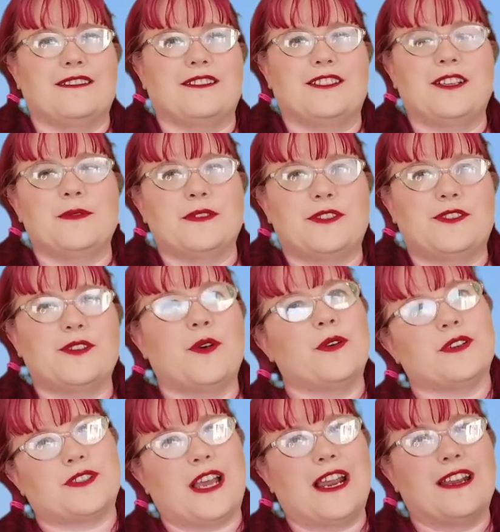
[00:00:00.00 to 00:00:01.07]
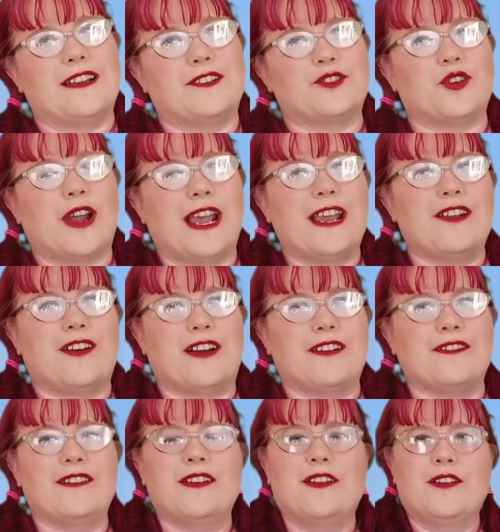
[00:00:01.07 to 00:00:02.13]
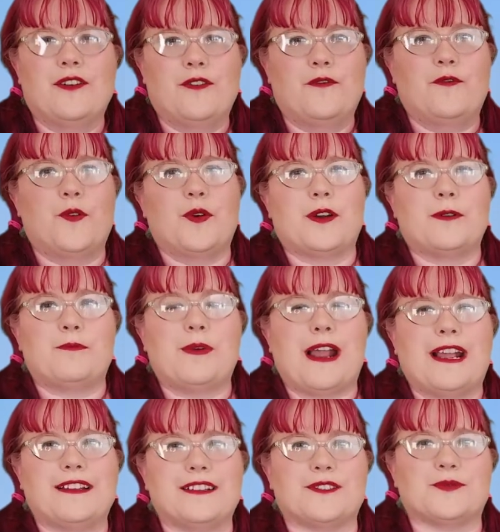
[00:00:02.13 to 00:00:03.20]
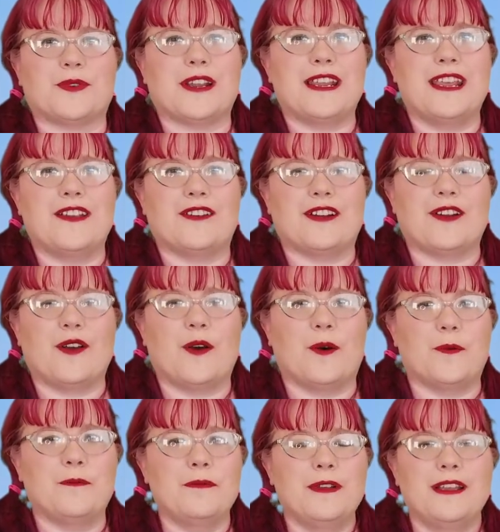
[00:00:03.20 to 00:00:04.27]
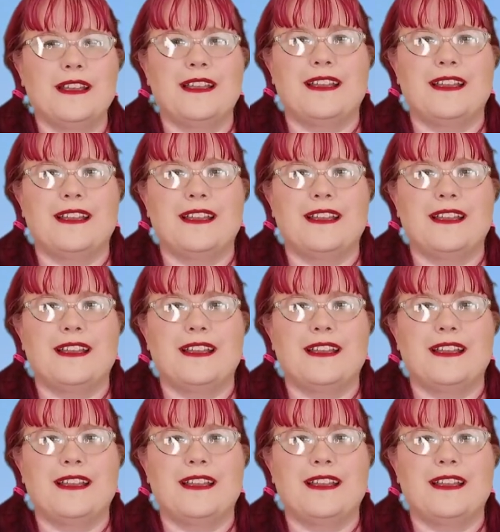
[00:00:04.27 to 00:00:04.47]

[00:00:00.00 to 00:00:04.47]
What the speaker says: She was so excited to try it on for a practice run here at home,